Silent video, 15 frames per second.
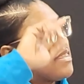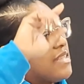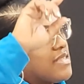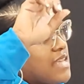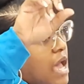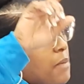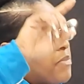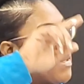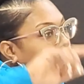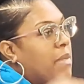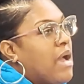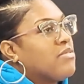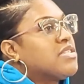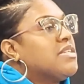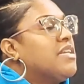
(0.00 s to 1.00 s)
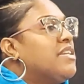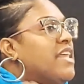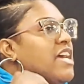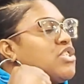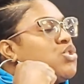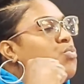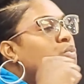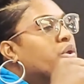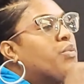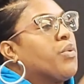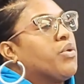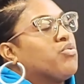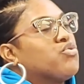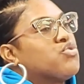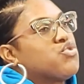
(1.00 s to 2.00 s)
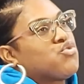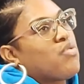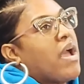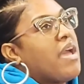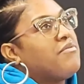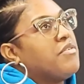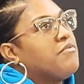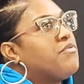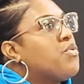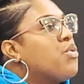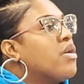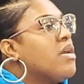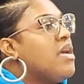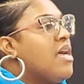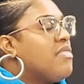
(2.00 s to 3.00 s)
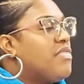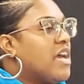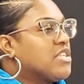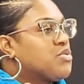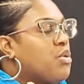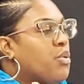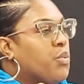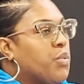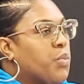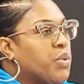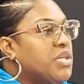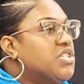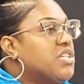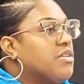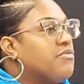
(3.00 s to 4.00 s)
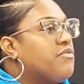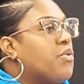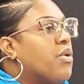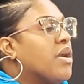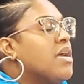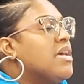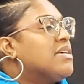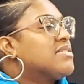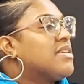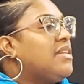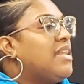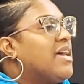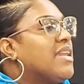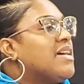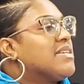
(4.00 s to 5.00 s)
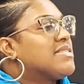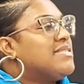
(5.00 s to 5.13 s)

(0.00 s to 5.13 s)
the top of the mountain and that's where we're striving for. That's what we're reaching for. So let us